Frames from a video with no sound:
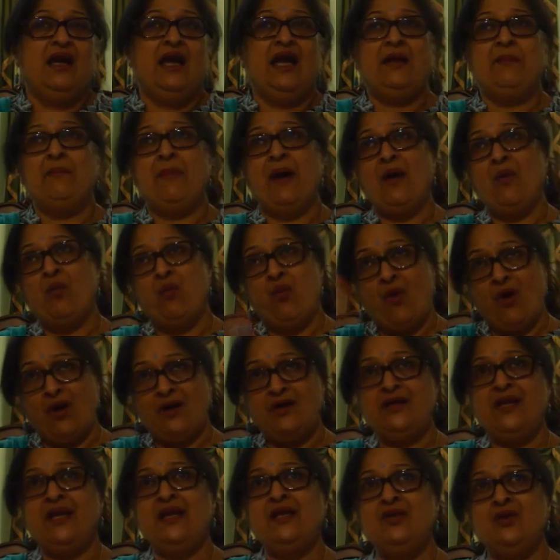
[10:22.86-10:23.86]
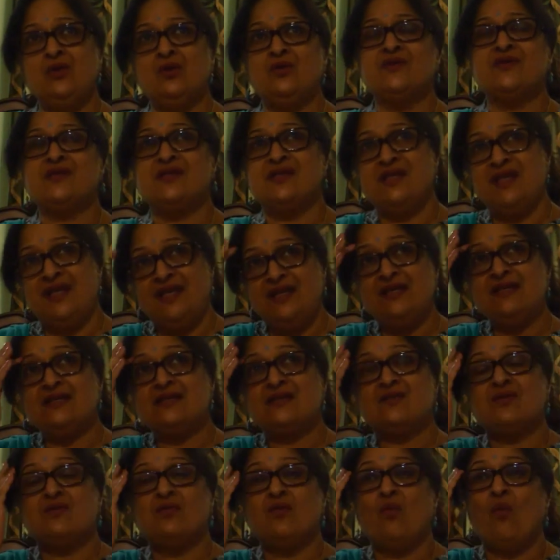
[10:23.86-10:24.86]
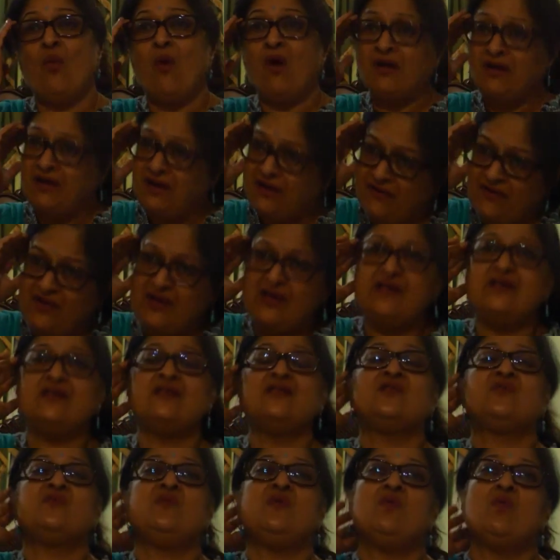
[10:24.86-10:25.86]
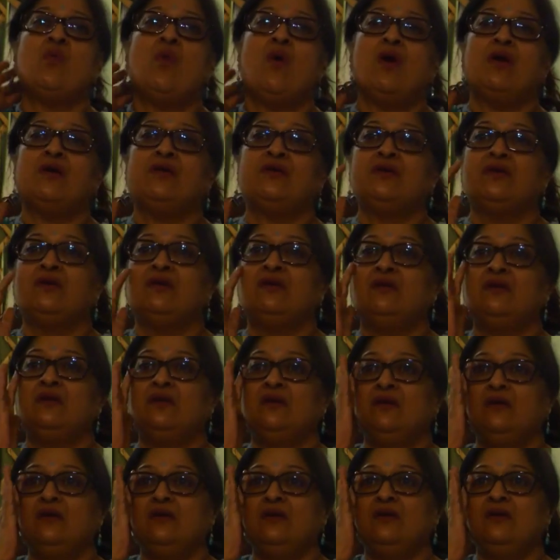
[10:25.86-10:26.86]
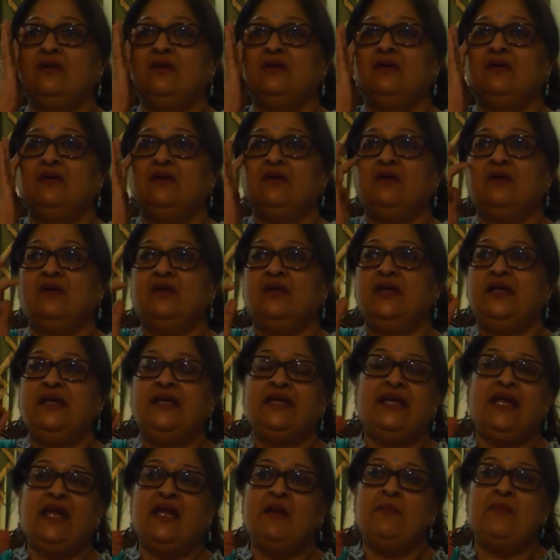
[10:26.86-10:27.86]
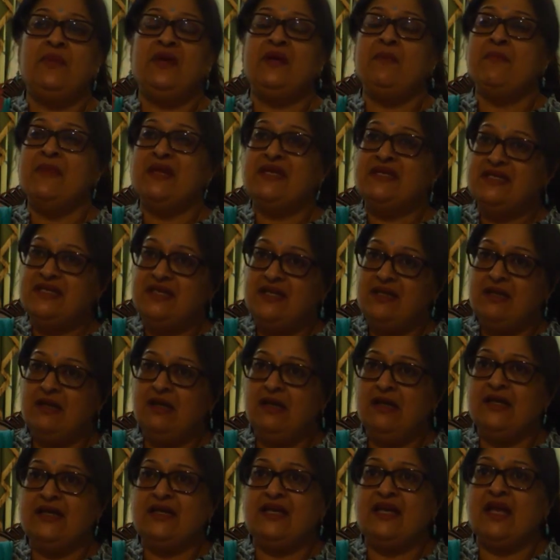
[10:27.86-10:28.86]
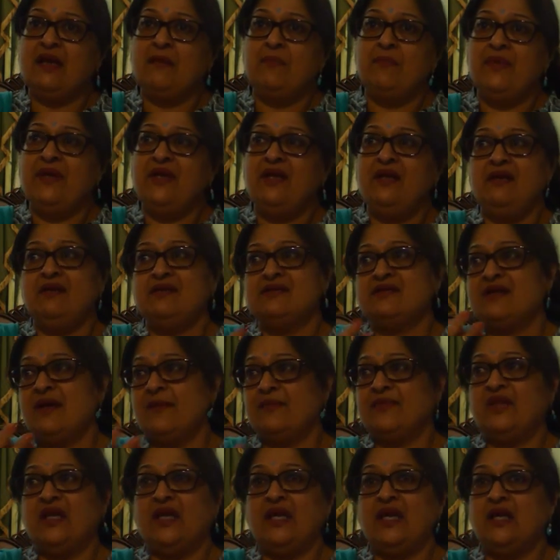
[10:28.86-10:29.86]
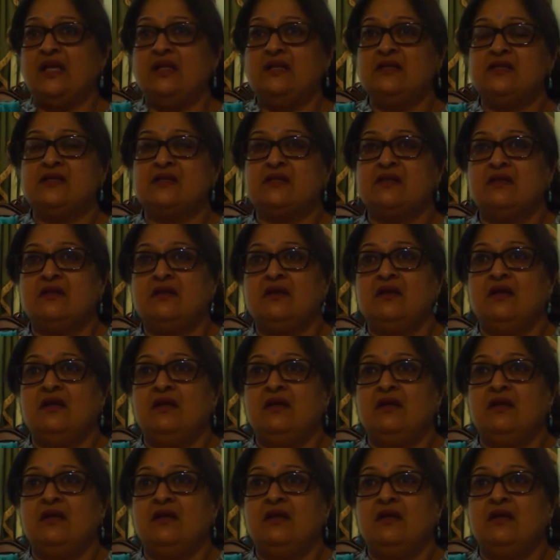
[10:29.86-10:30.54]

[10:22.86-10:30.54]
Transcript: And by wanting those things, whatever it is we want, it can be material, it can be something else.